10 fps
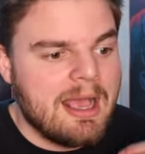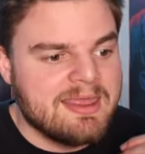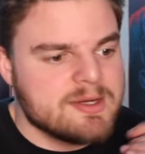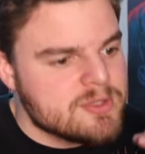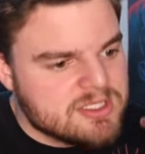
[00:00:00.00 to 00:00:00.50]

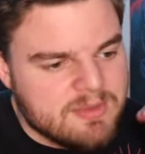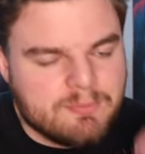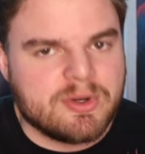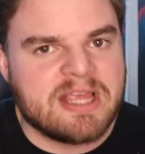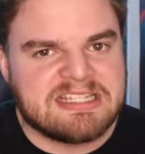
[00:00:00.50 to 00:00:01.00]
There were some
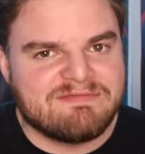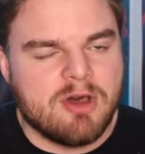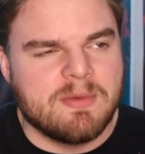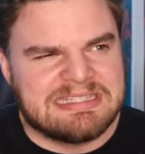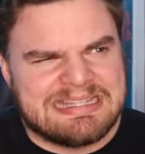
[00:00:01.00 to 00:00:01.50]
impressive
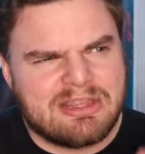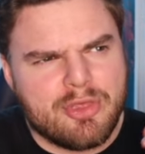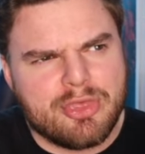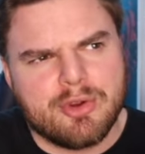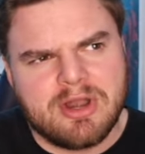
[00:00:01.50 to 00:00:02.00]
moments. I think the
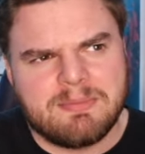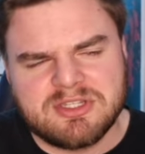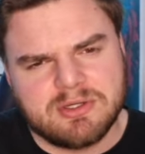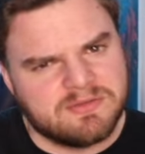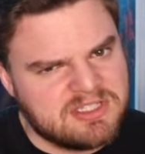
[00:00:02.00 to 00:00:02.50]
3rd
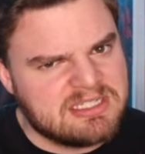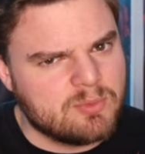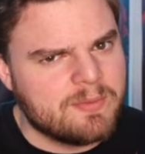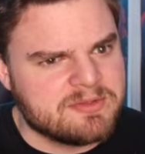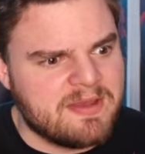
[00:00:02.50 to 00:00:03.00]
episode of season
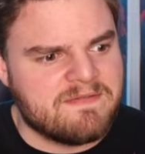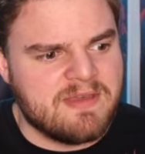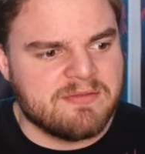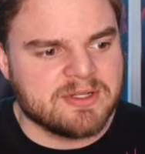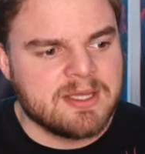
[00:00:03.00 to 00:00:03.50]
1 was my
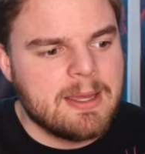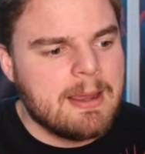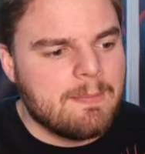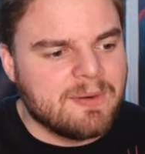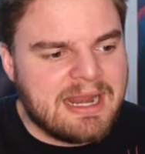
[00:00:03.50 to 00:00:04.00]
favorite,
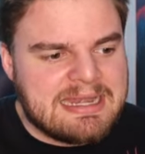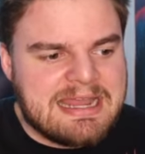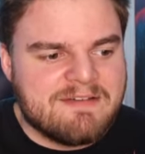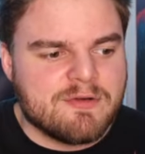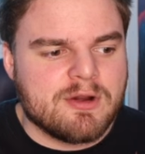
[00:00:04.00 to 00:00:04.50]
but I
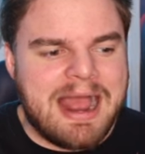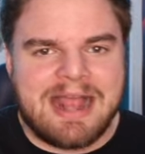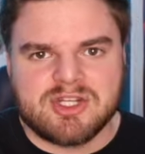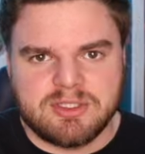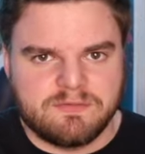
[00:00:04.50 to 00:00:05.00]
never
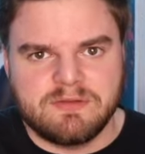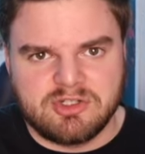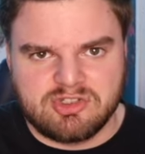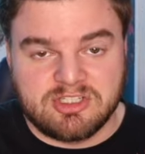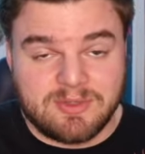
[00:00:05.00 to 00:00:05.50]
actually finished it.